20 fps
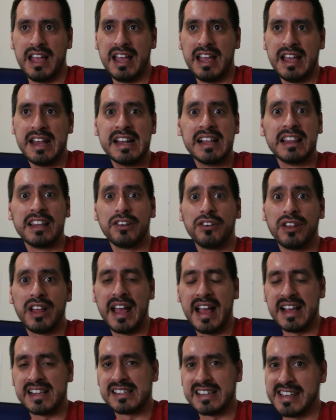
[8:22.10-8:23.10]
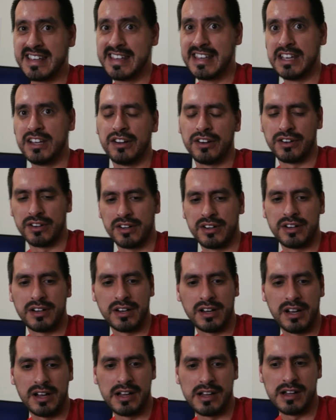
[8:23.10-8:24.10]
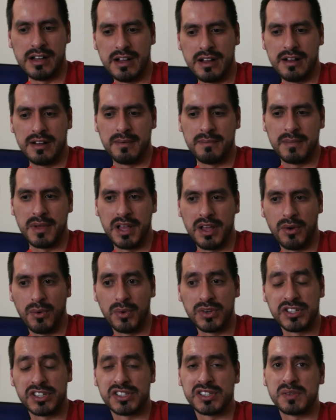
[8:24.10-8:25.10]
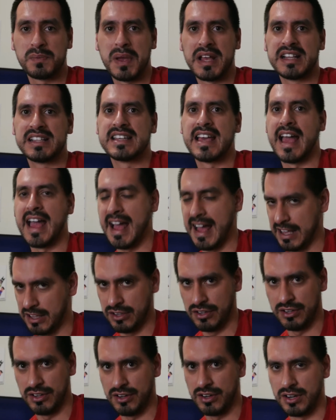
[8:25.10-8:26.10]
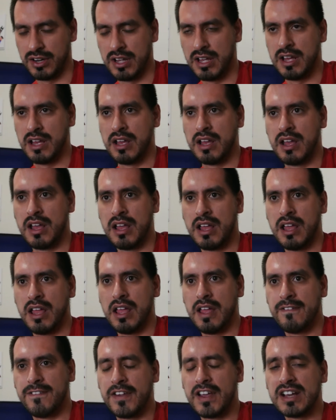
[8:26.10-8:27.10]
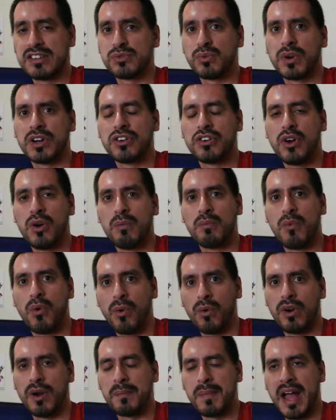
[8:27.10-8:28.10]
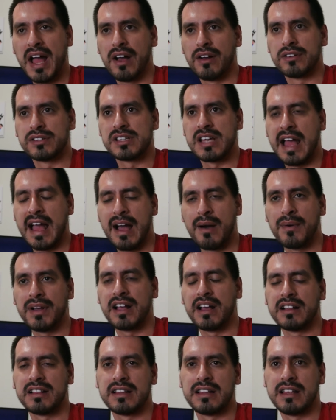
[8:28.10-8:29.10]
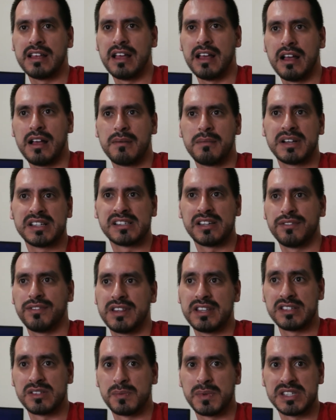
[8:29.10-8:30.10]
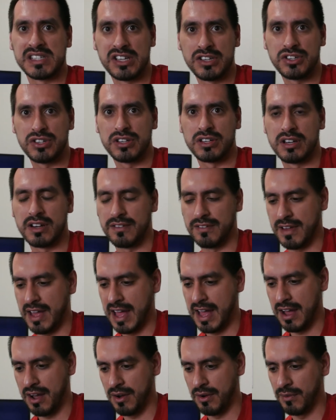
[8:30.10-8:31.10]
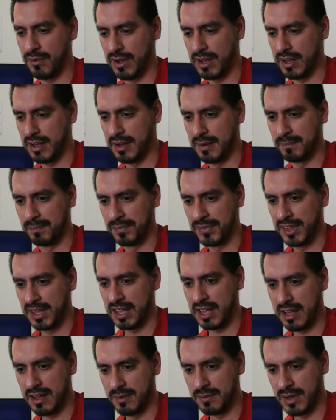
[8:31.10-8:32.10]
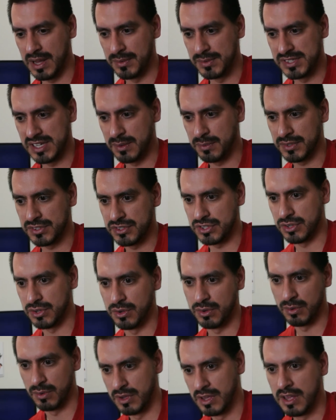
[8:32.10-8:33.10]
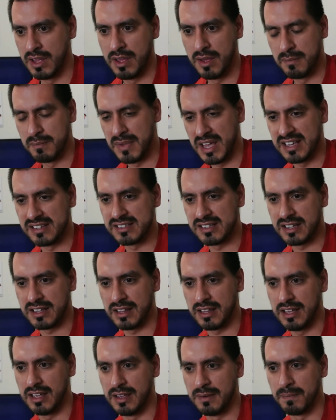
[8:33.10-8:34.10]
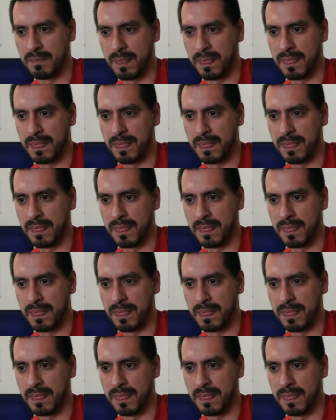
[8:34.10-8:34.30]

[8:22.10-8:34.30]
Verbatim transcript: in a little as a year, um, which is spectacular. If you guys want to know more about how I got uh, myself in this position of how um, I was able to basically